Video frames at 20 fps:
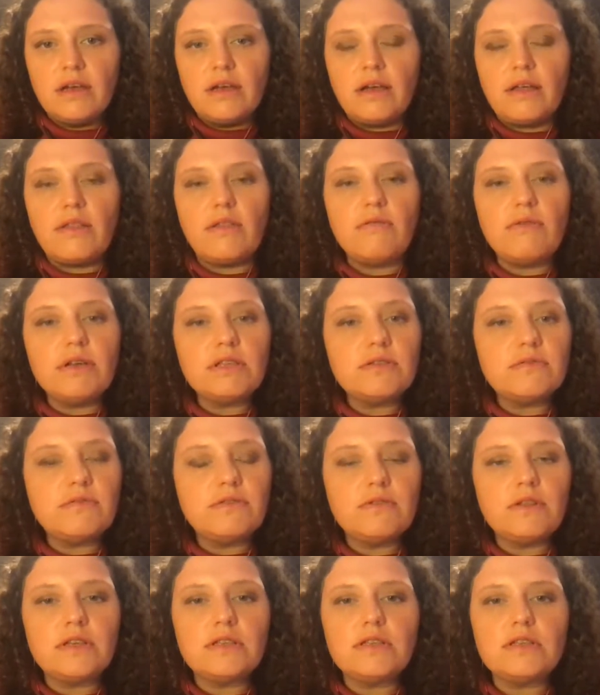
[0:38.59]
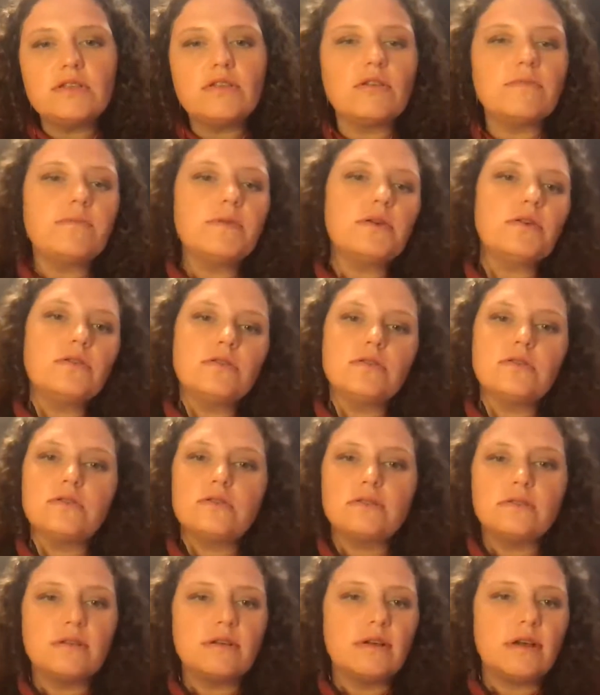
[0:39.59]
And the reason for this is not
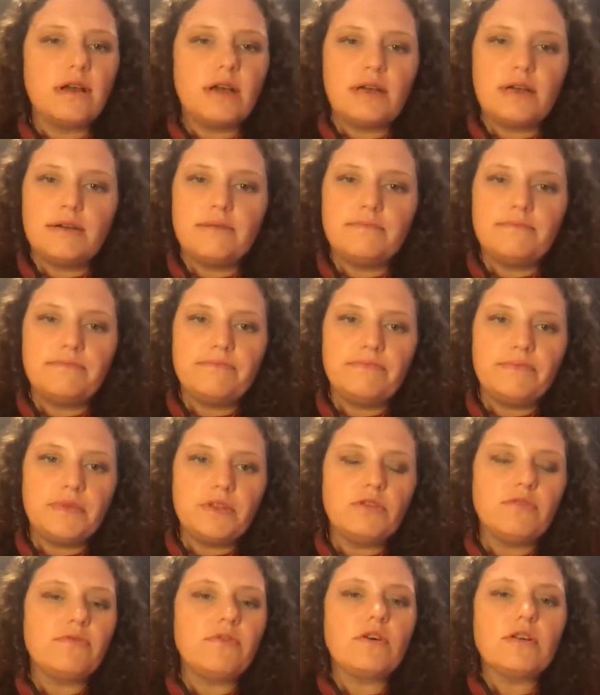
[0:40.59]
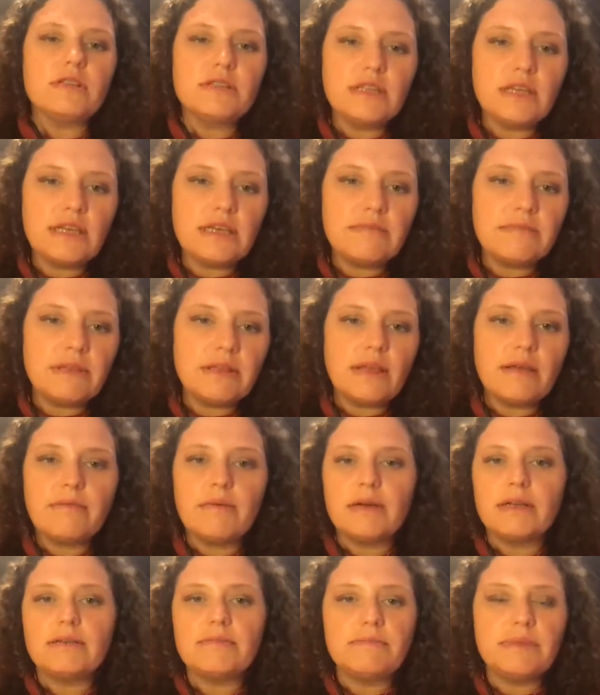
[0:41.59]
because you've got a team and they
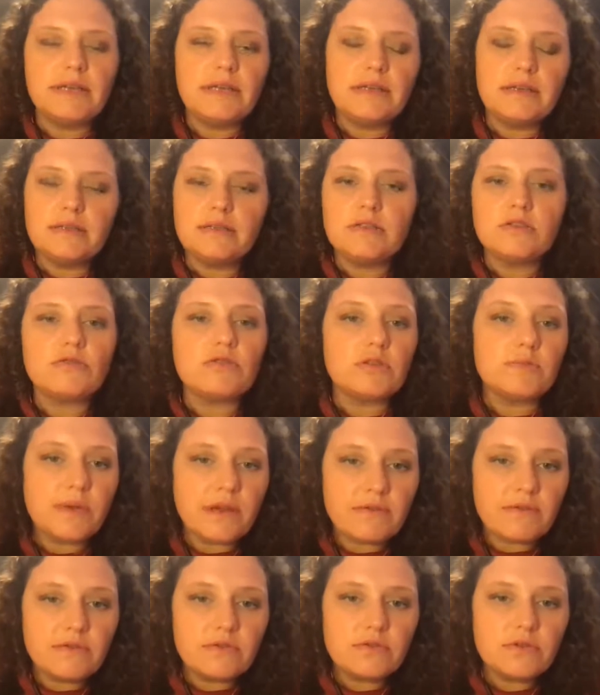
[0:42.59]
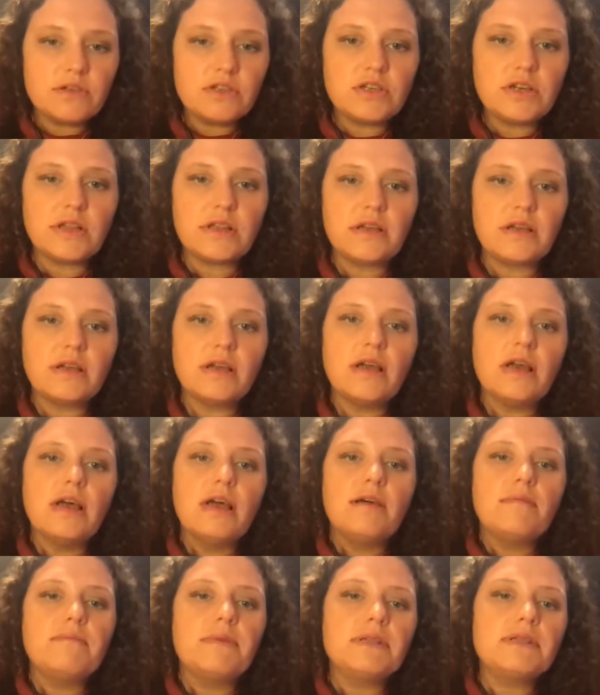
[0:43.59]
might be disrespectful to each other,
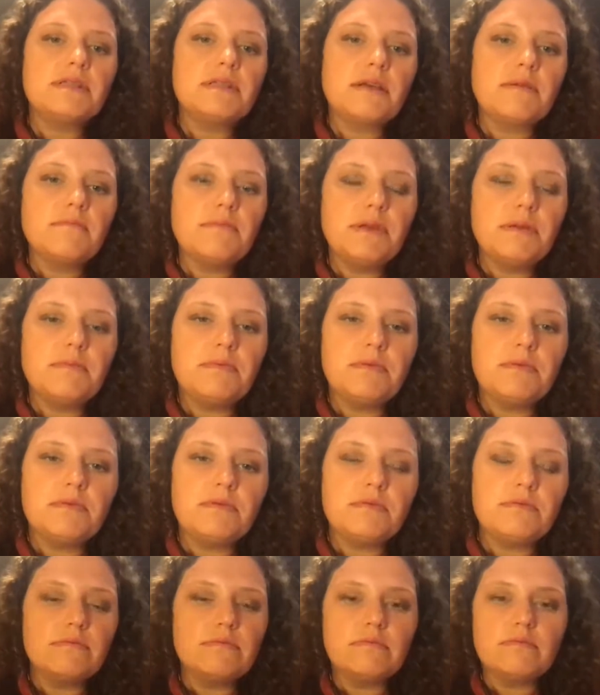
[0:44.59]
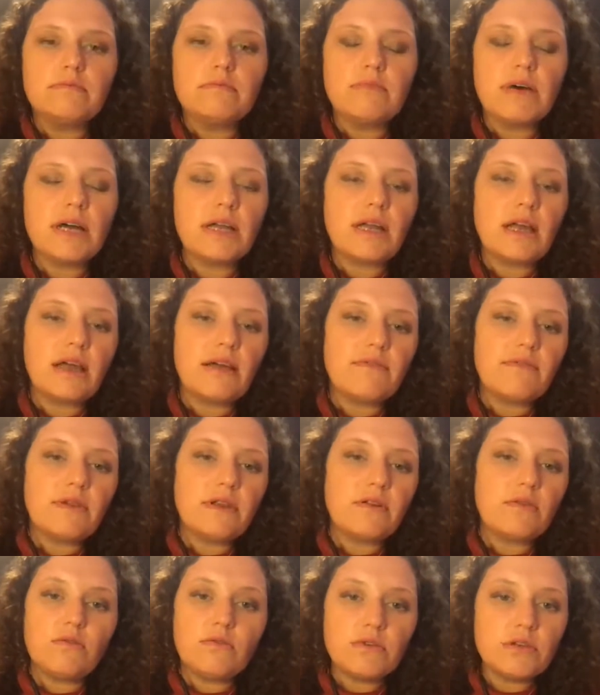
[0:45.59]
but some people might have
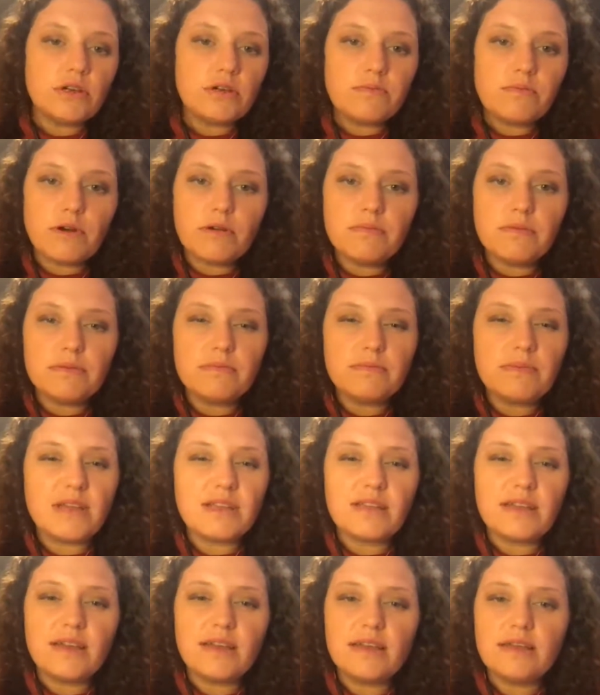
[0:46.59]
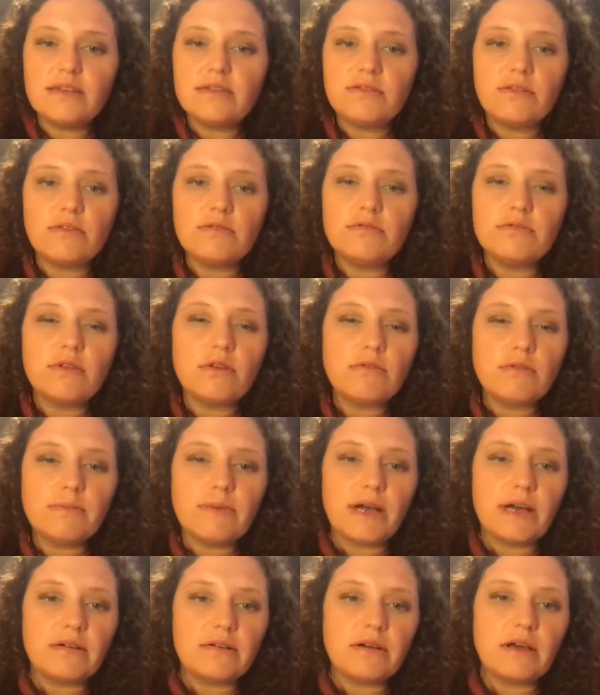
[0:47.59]
an audio problem that they don't know
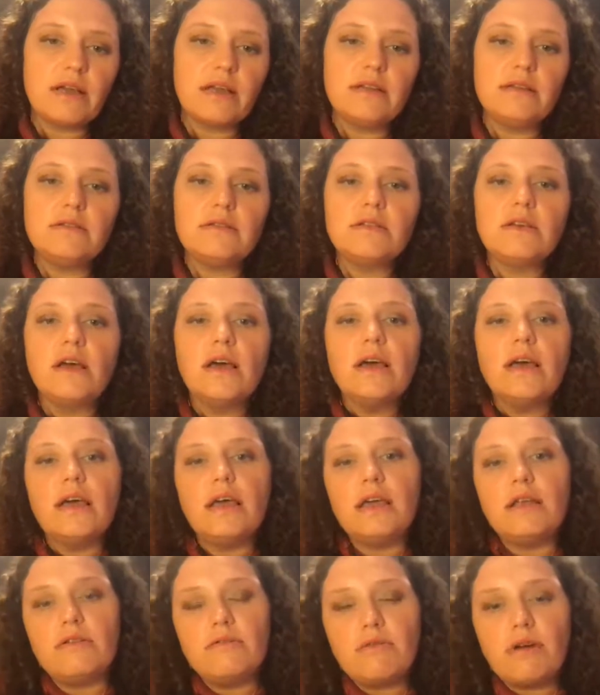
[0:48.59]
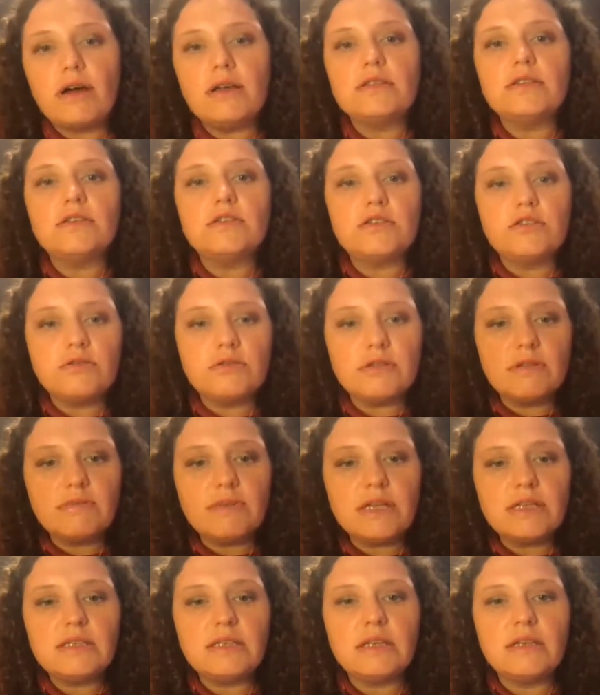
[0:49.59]
about, and it arises during the
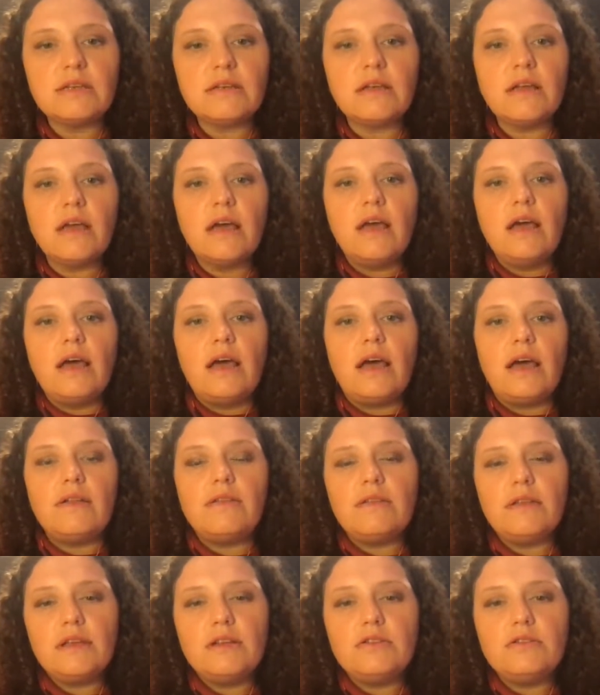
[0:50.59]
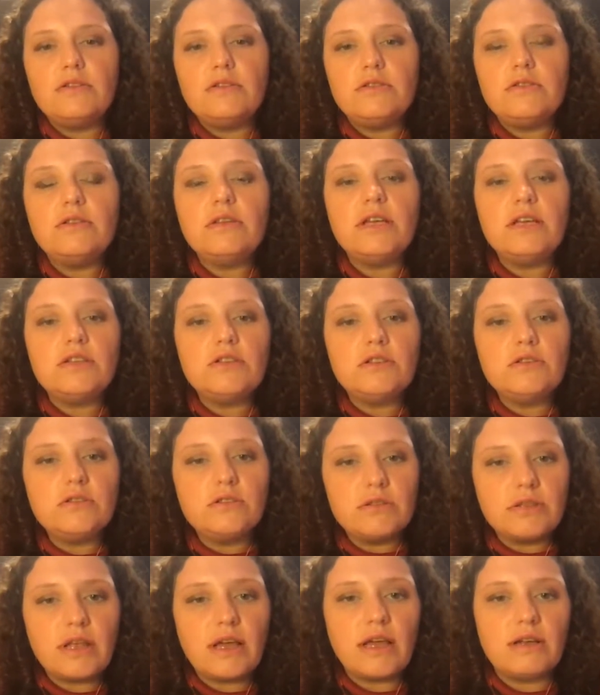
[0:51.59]
meeting, and then you need to
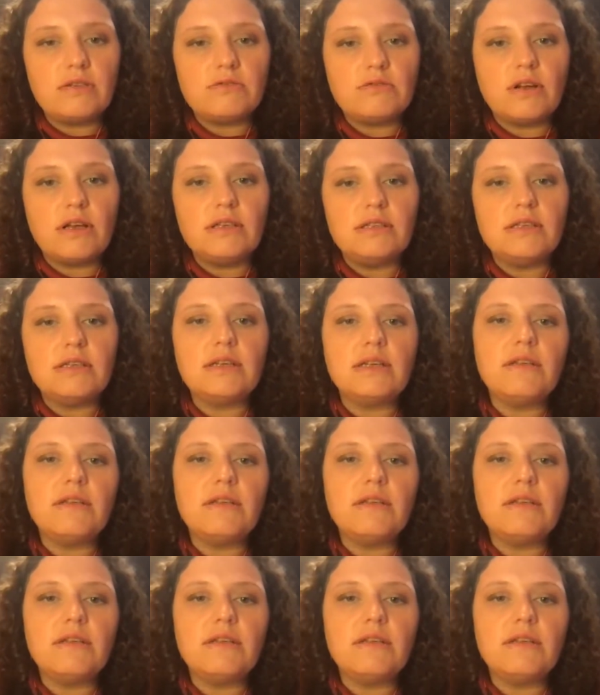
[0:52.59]
use the hand raising.